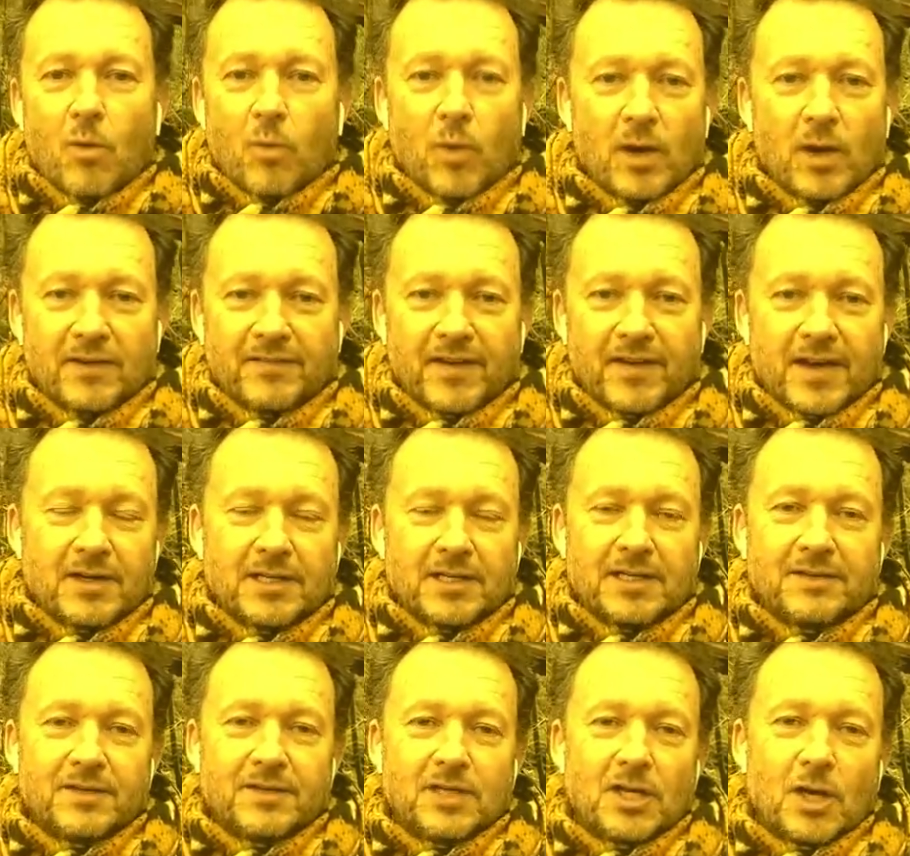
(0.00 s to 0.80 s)
What if I
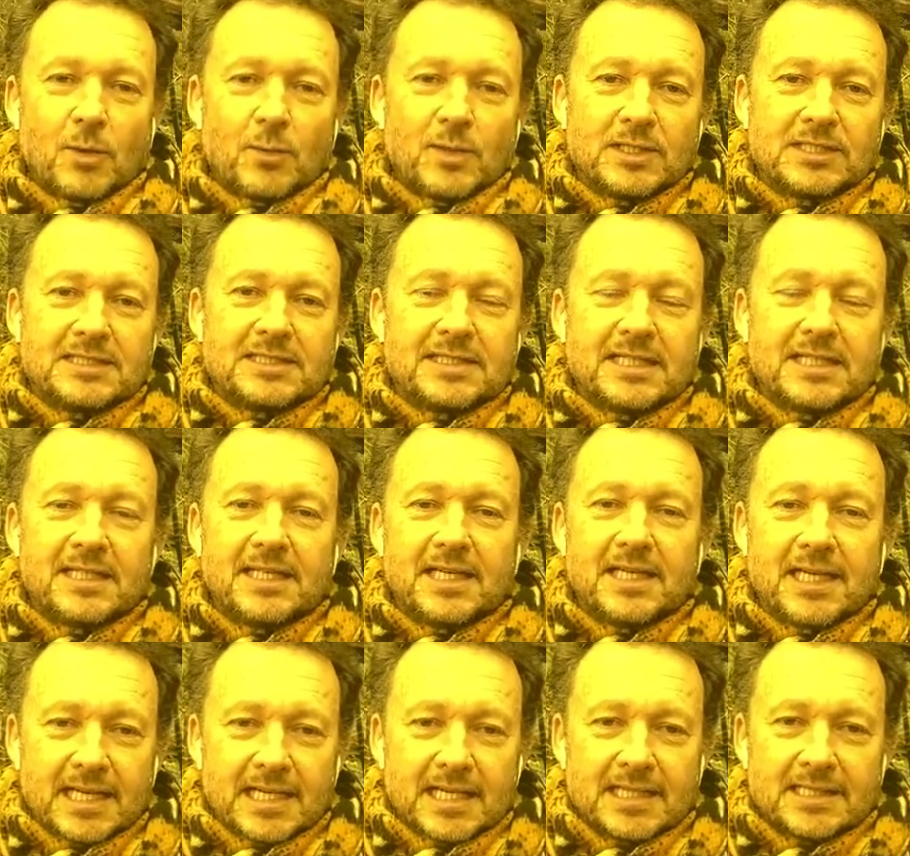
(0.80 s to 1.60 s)
don't even know what
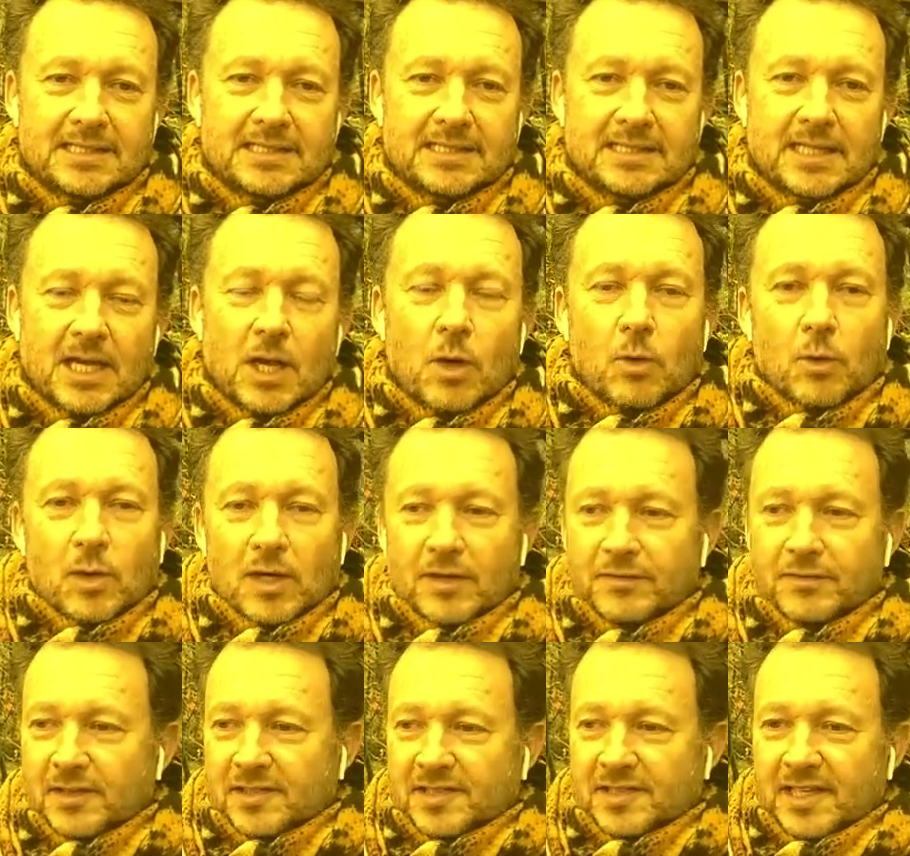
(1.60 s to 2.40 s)
Z is?
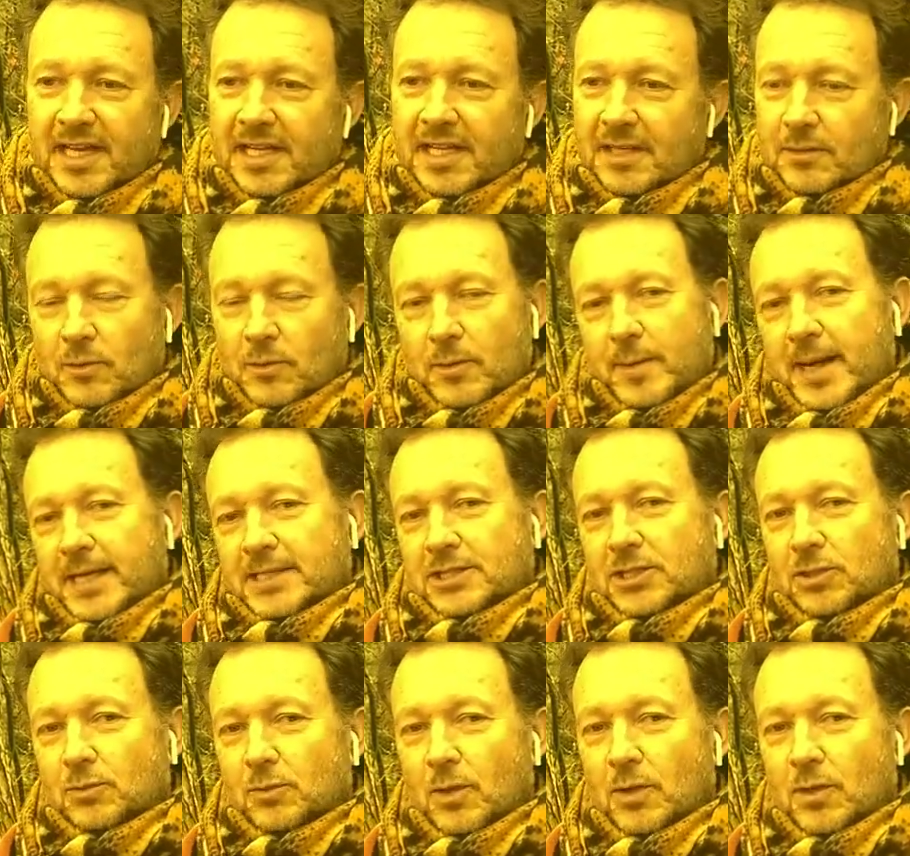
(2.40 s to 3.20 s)
What if you say, we're
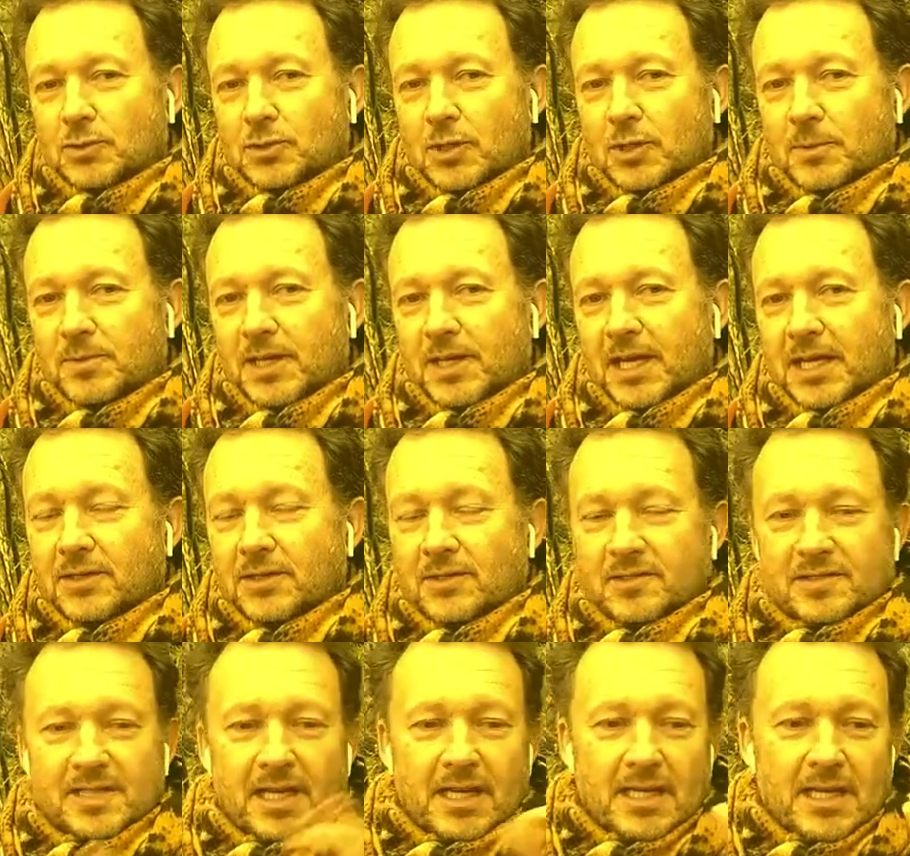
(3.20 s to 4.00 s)
back to the road trip thing,
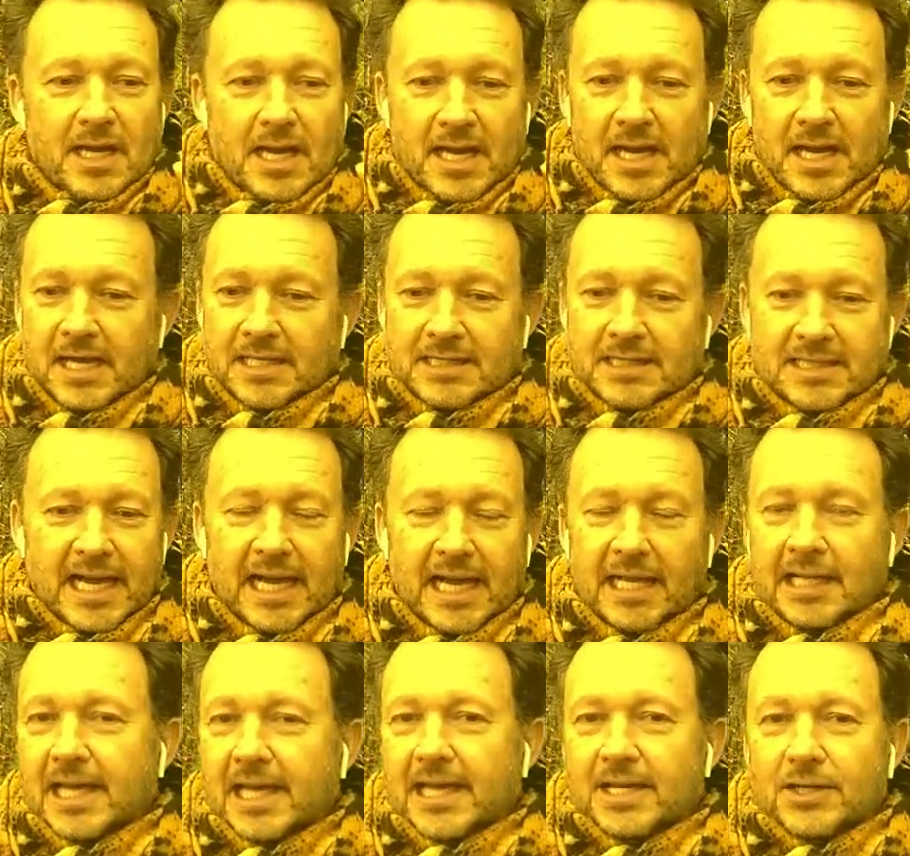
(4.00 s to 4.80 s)
you say it's
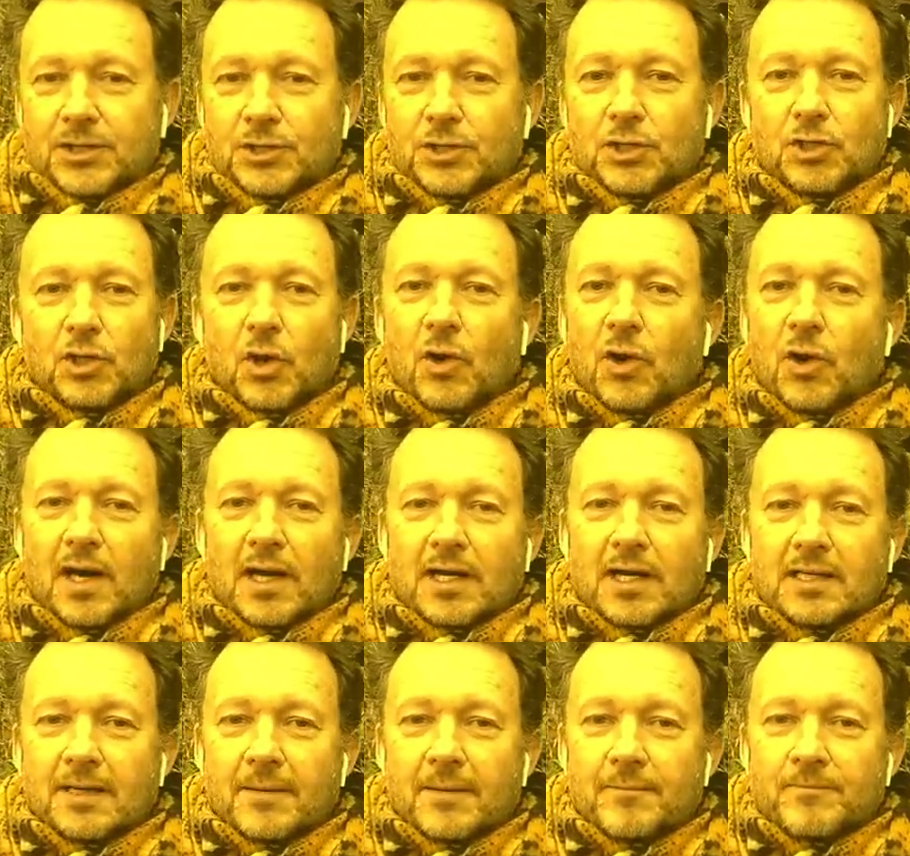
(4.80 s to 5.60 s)
LA to New
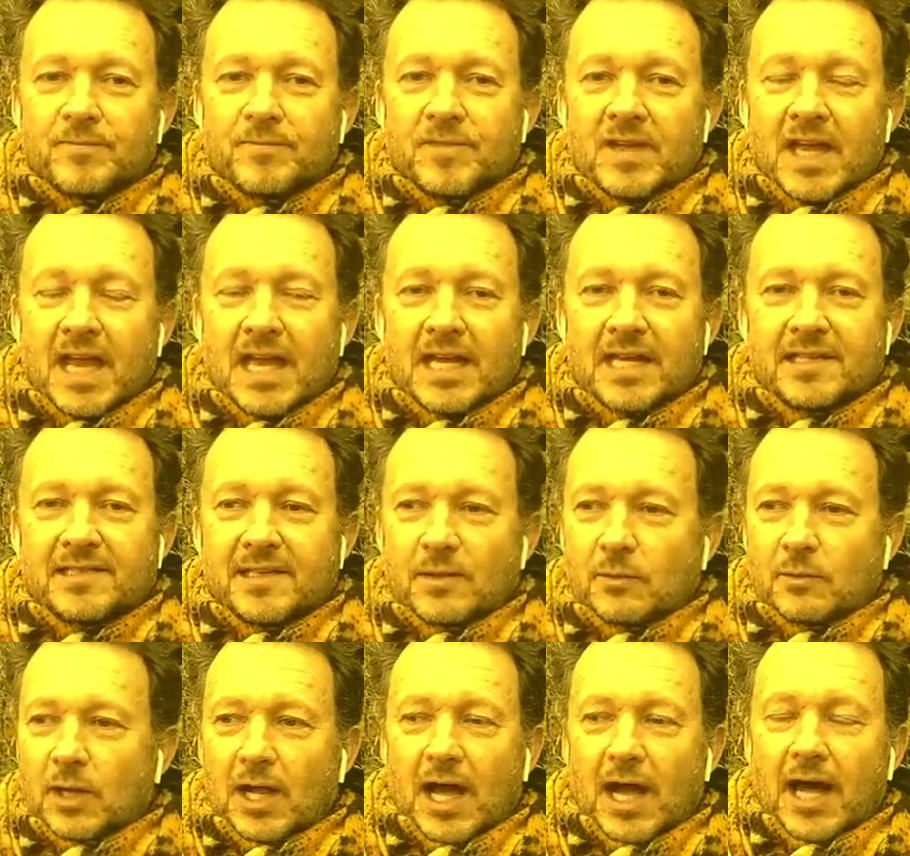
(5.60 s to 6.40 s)
York, and I
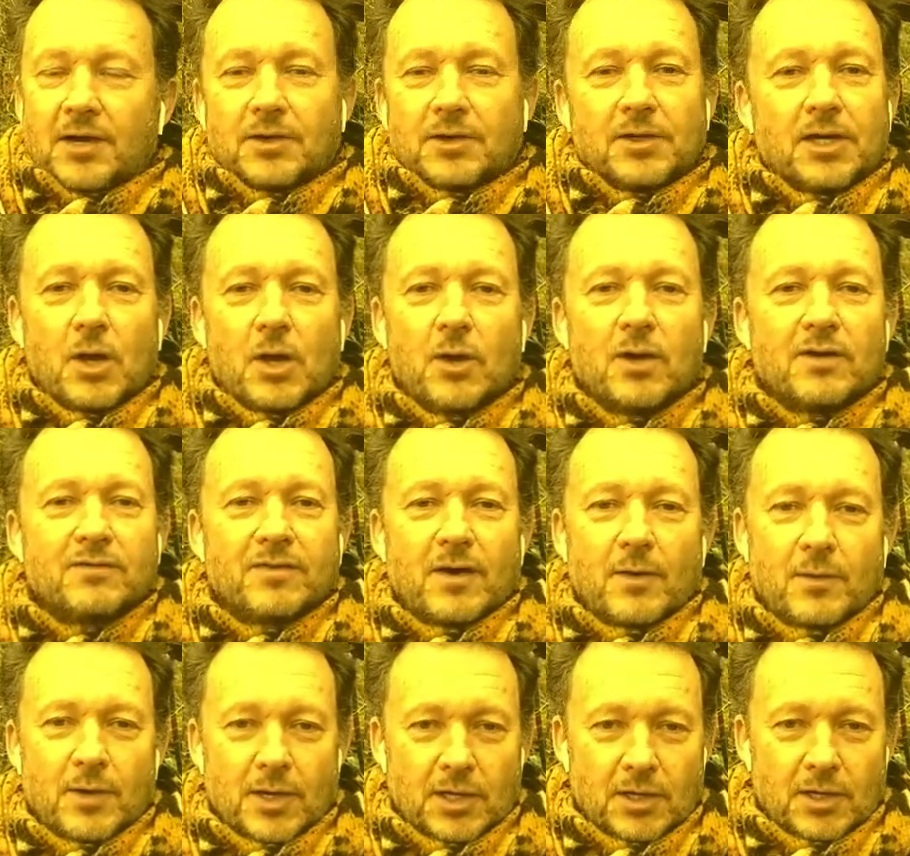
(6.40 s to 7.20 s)
say, well, I don't know
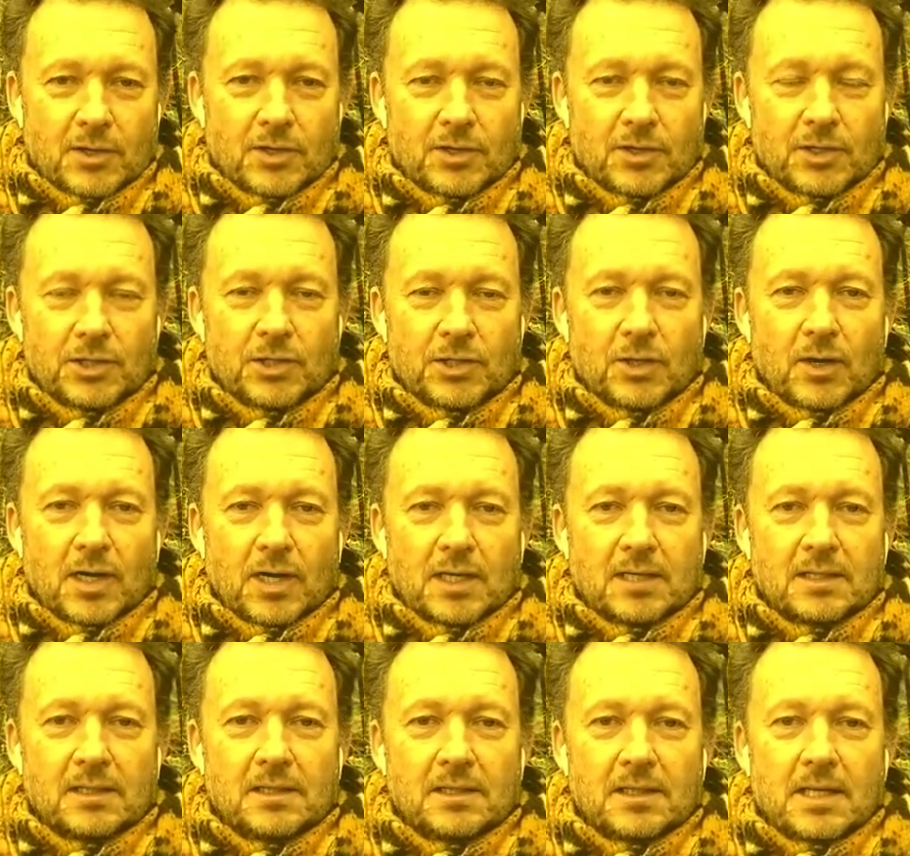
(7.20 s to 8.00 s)
if I want to go to New York.